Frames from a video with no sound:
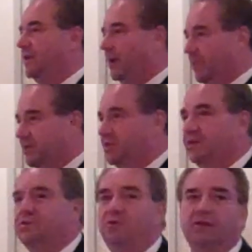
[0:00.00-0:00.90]
I mentioned
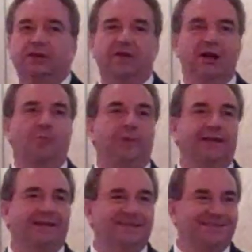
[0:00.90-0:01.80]
this earlier, helping
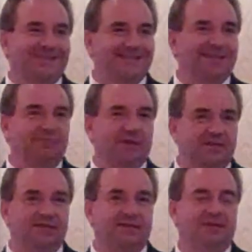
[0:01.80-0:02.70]
existing
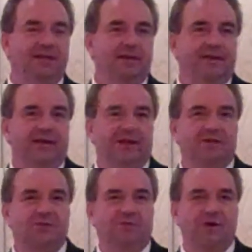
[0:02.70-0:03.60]
business and
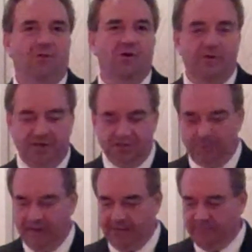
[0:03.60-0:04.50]
industry grow and
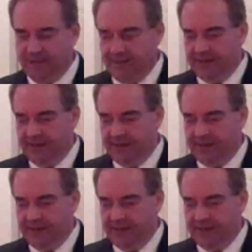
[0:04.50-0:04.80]
expand.